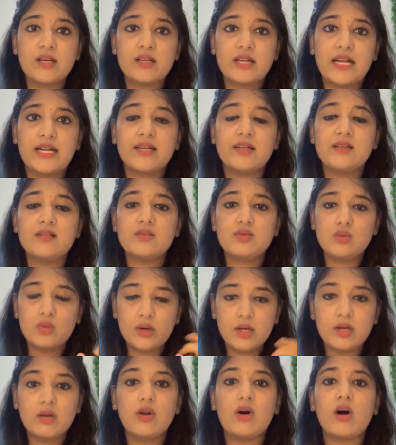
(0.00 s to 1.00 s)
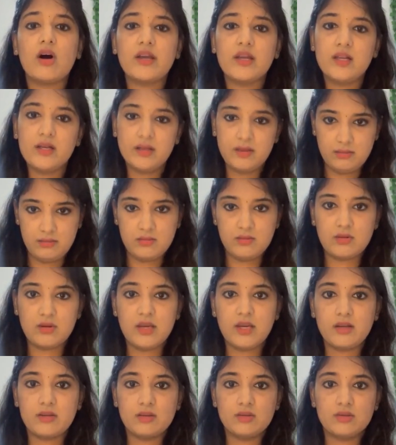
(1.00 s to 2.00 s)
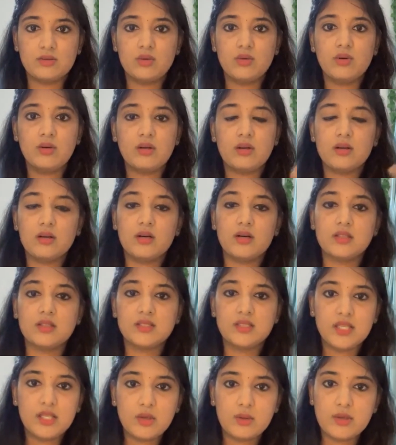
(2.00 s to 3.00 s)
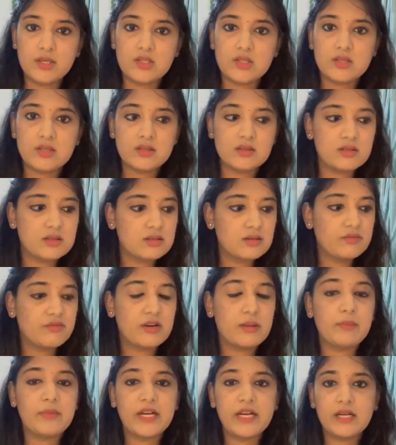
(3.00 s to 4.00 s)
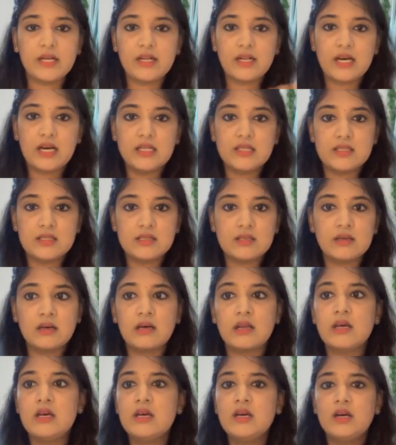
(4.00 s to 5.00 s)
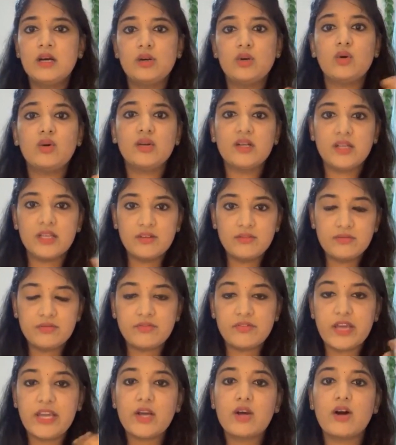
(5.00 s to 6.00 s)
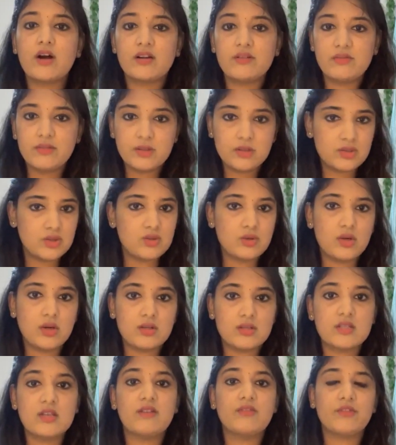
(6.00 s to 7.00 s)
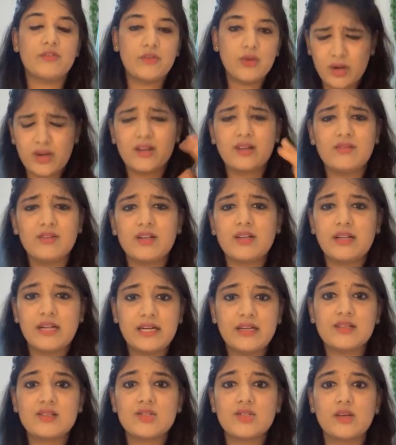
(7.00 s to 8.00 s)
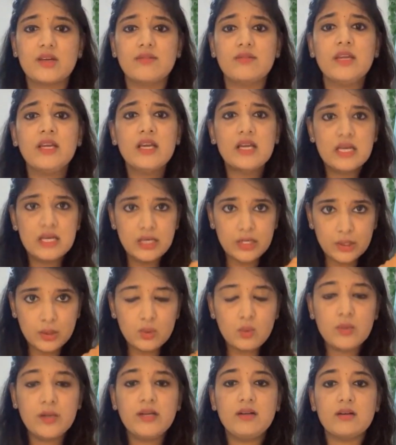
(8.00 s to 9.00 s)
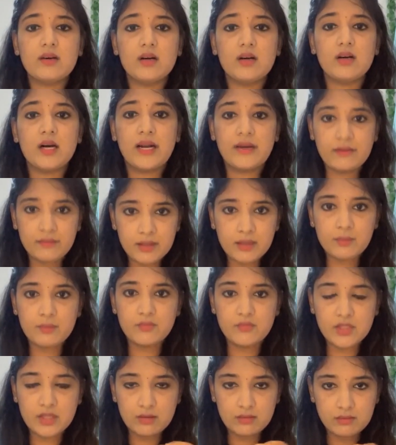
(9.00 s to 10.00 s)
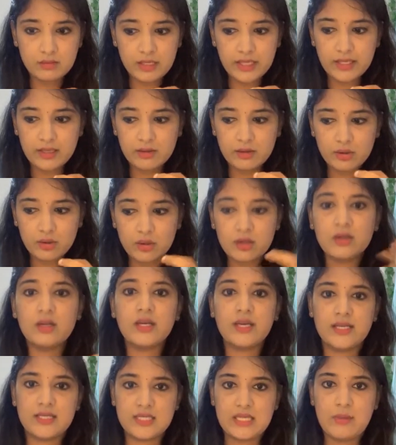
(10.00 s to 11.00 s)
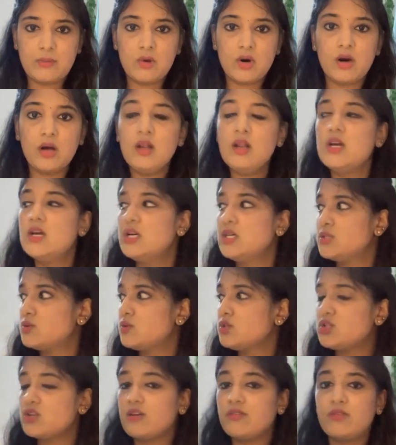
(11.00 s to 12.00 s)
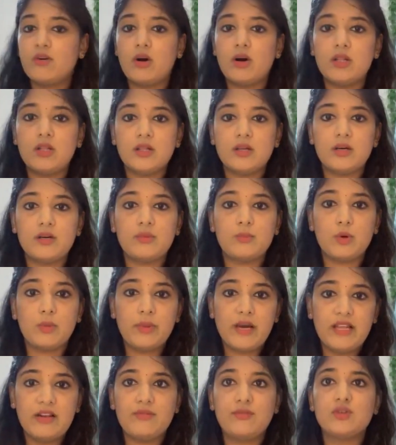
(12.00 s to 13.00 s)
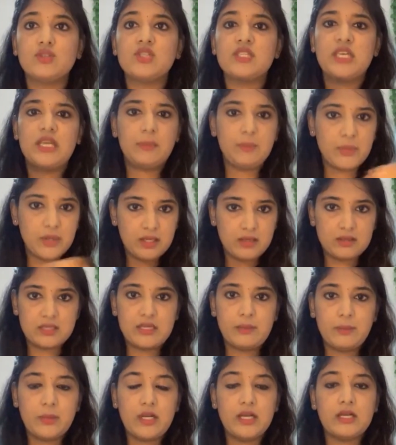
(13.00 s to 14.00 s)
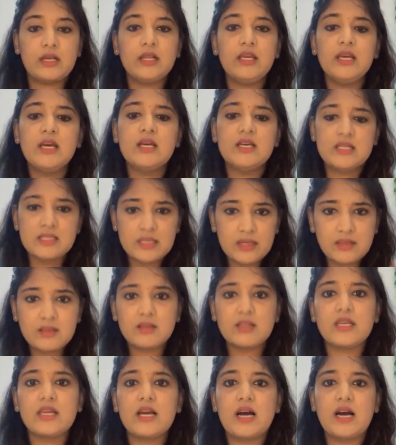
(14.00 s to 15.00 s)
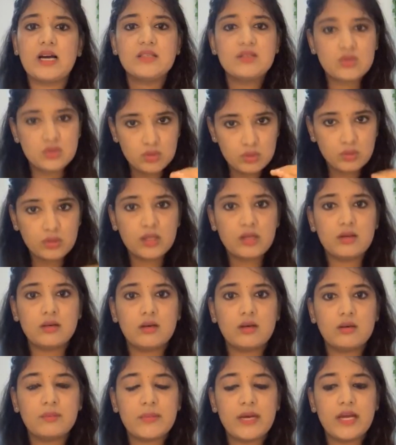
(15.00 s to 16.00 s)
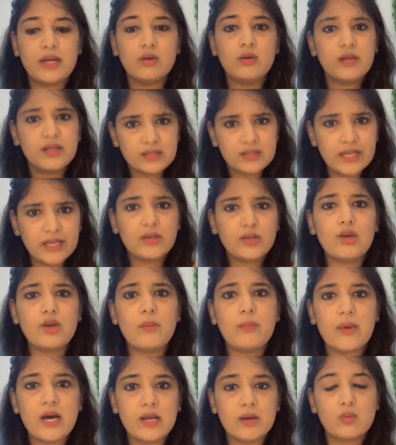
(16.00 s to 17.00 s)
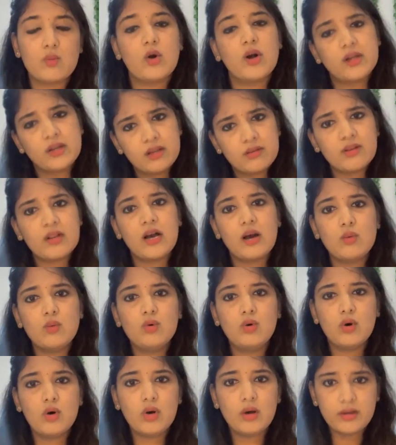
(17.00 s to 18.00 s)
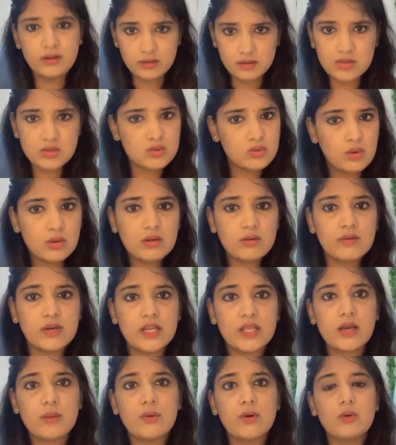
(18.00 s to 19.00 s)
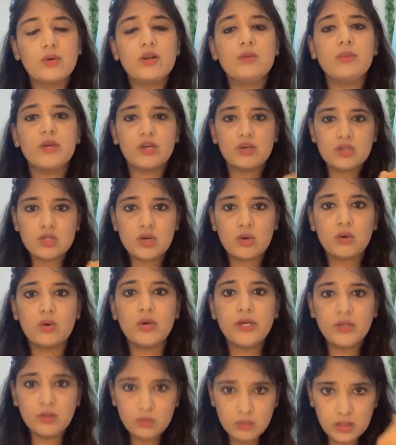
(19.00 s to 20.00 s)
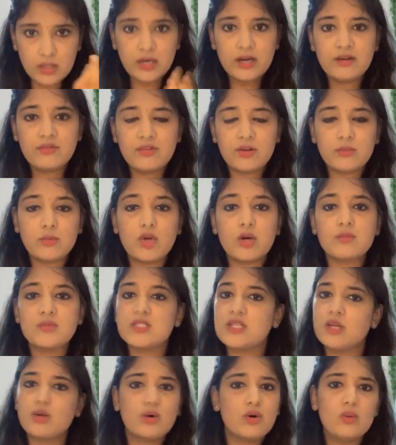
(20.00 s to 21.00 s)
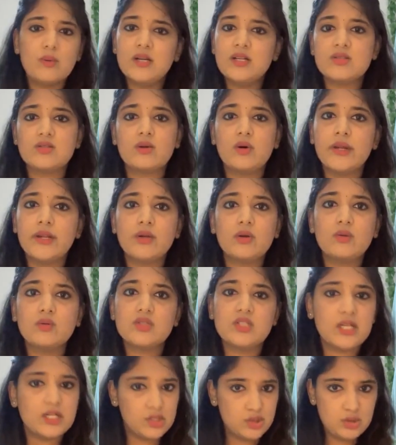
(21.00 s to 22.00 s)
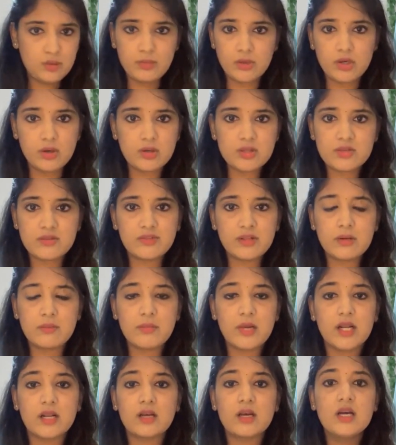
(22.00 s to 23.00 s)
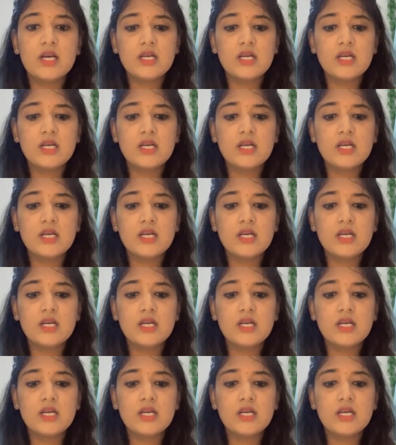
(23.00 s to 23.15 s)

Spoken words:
a grand test, do it loyally. Okay, don't see questions from net and answer. Don't give fake confidence to yourself. If whatever grand test you're giving, do it 100 with, like you're in an exam hall. Switch off all the mobile phones, keep it separately. Sit 3 hours, do that marrow and get your mark. Whatever how low it is, don't worry about it, because you're going to learn from your mistake. No one is going to judge you because of that mark.